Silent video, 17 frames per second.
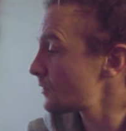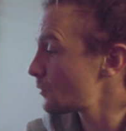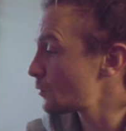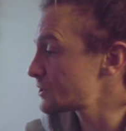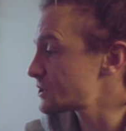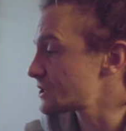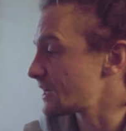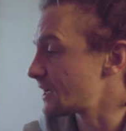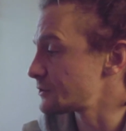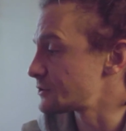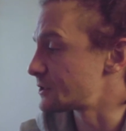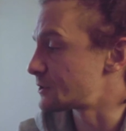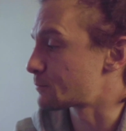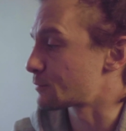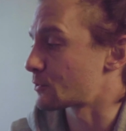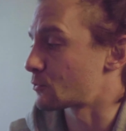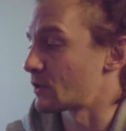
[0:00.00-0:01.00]
which allows you
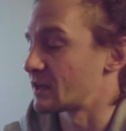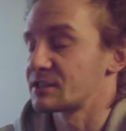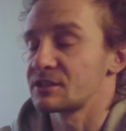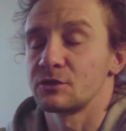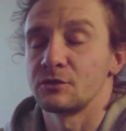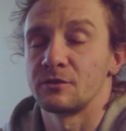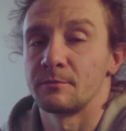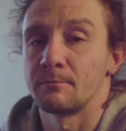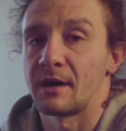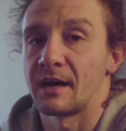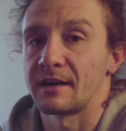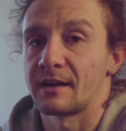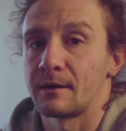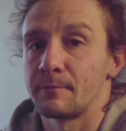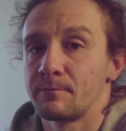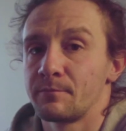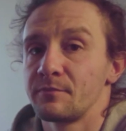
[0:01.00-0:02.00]
to progress to the
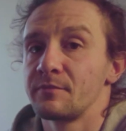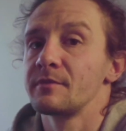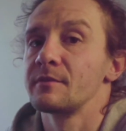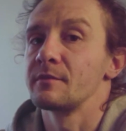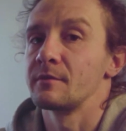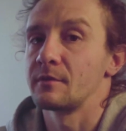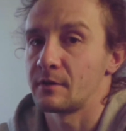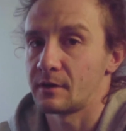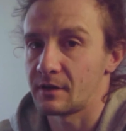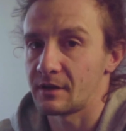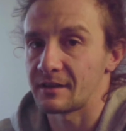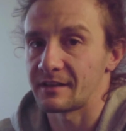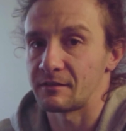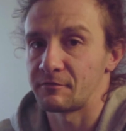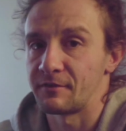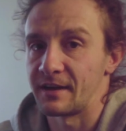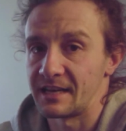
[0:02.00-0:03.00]
Manna a
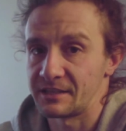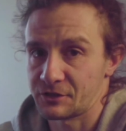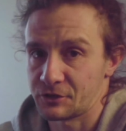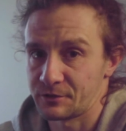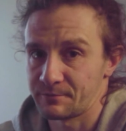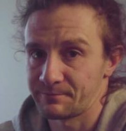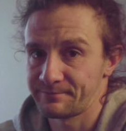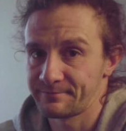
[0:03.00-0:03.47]
little faster.